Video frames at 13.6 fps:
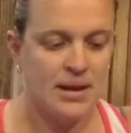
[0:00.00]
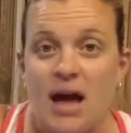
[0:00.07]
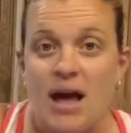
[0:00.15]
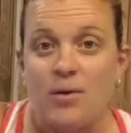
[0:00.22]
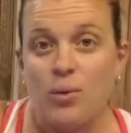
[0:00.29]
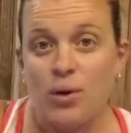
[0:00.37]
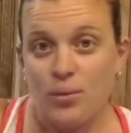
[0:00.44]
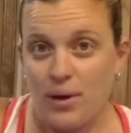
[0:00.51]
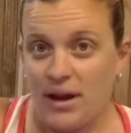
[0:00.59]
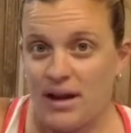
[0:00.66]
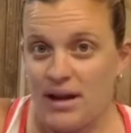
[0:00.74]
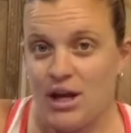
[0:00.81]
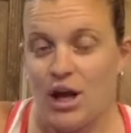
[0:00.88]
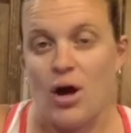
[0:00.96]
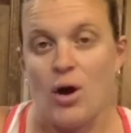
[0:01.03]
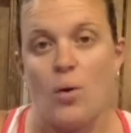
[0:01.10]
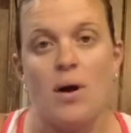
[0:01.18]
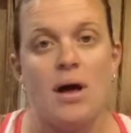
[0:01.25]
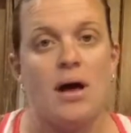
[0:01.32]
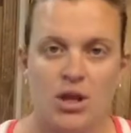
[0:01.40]
And we're ready to
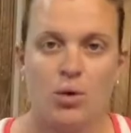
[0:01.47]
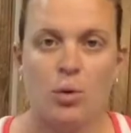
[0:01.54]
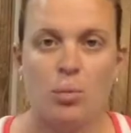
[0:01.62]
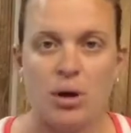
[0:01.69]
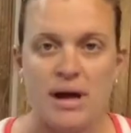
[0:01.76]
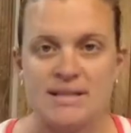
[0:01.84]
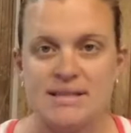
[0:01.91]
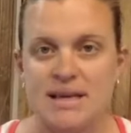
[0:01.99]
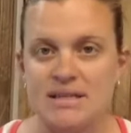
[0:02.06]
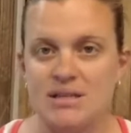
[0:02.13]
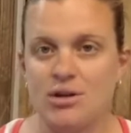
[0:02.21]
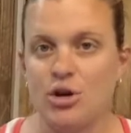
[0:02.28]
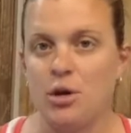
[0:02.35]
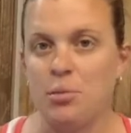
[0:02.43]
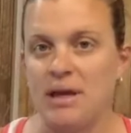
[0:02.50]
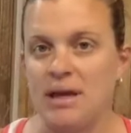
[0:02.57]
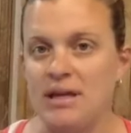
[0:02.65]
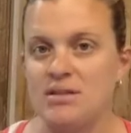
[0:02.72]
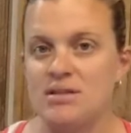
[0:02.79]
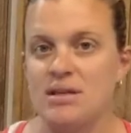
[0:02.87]
go. You will process the green
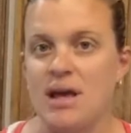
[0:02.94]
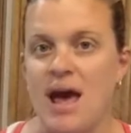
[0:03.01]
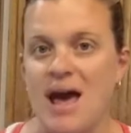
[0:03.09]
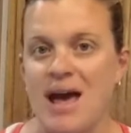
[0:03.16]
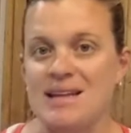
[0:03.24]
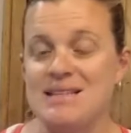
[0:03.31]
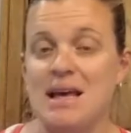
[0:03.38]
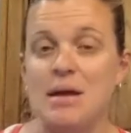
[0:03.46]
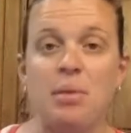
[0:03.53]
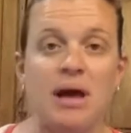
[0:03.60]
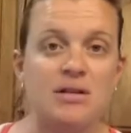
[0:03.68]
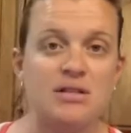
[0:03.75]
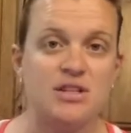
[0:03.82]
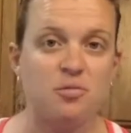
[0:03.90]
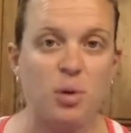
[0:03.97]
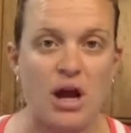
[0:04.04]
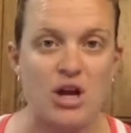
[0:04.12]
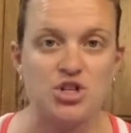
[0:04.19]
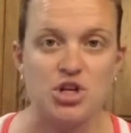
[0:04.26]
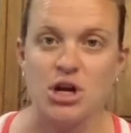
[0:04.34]
beans at 10 pounds of
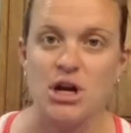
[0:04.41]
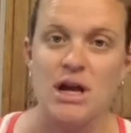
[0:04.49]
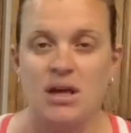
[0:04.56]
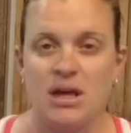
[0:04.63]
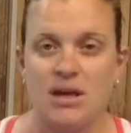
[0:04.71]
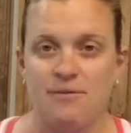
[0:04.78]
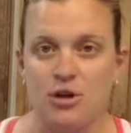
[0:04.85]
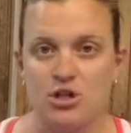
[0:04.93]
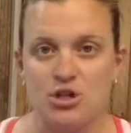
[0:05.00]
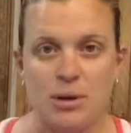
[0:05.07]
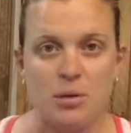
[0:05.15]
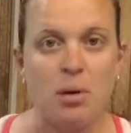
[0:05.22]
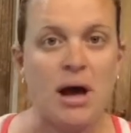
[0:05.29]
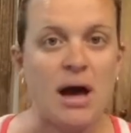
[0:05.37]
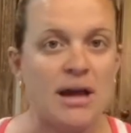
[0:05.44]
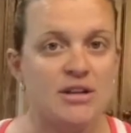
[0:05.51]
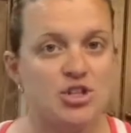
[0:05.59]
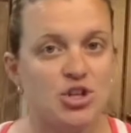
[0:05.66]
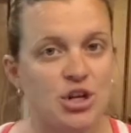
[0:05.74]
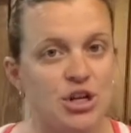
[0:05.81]
pressure. If you're doing
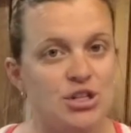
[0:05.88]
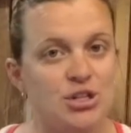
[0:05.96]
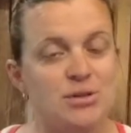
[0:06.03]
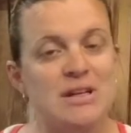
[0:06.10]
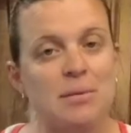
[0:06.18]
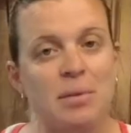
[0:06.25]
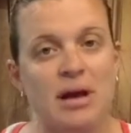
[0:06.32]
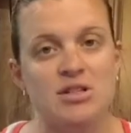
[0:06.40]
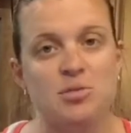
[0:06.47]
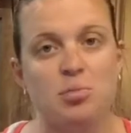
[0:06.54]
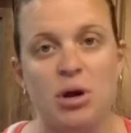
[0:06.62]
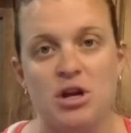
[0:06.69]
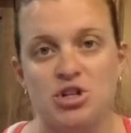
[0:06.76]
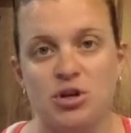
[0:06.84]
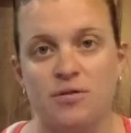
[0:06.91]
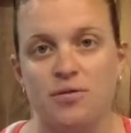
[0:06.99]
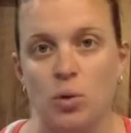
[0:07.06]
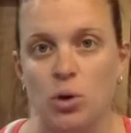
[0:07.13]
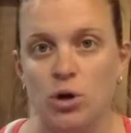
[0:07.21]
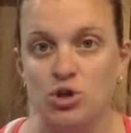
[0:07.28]
pints, you're gonna do 10 pounds of pressure
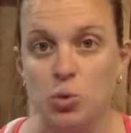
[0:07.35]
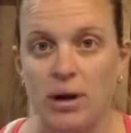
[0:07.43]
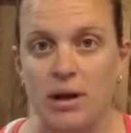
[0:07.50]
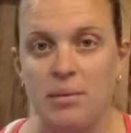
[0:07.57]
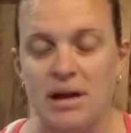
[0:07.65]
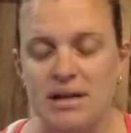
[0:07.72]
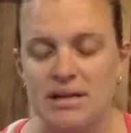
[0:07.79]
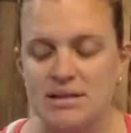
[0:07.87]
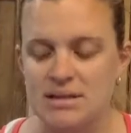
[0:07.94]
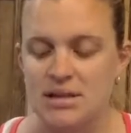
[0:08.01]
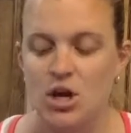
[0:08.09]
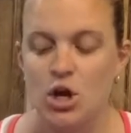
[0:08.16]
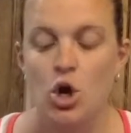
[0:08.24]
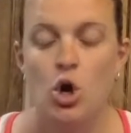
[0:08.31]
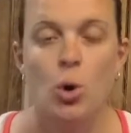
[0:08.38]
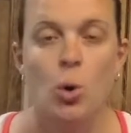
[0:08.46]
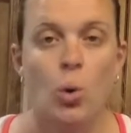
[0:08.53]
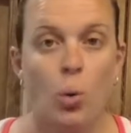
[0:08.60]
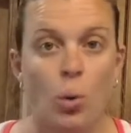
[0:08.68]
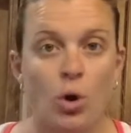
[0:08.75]
for 20 minutes.
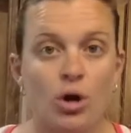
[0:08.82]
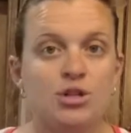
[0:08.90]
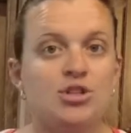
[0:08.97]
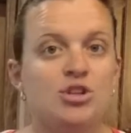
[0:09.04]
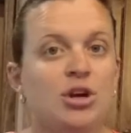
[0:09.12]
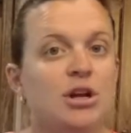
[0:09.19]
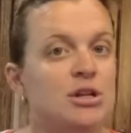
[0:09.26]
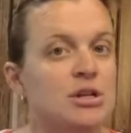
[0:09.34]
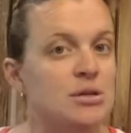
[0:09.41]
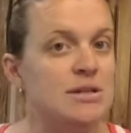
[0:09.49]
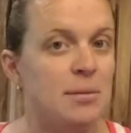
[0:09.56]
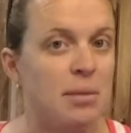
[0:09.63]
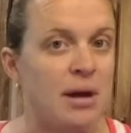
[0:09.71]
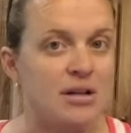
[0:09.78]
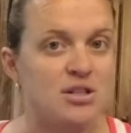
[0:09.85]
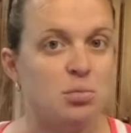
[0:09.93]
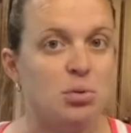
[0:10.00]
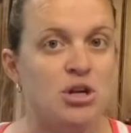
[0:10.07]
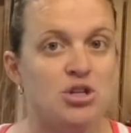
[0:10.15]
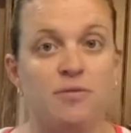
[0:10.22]
Quarts, you're gonna do 10 pounds of
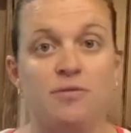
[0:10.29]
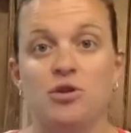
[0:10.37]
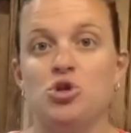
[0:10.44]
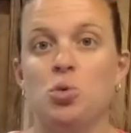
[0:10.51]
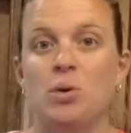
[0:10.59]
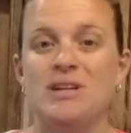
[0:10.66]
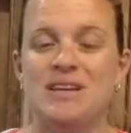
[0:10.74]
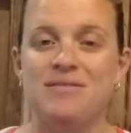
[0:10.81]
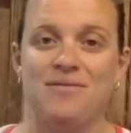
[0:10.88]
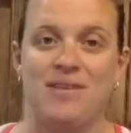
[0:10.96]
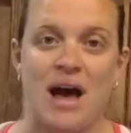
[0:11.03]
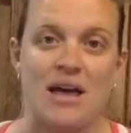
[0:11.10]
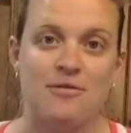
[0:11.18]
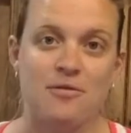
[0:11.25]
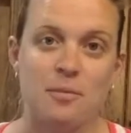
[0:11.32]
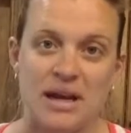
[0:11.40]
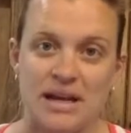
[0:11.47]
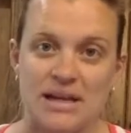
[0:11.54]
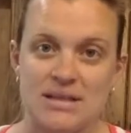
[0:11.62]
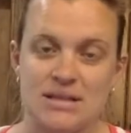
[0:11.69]
pressure for 25
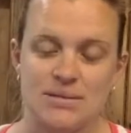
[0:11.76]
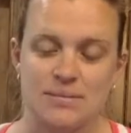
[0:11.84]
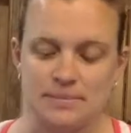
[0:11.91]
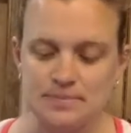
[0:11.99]
minutes.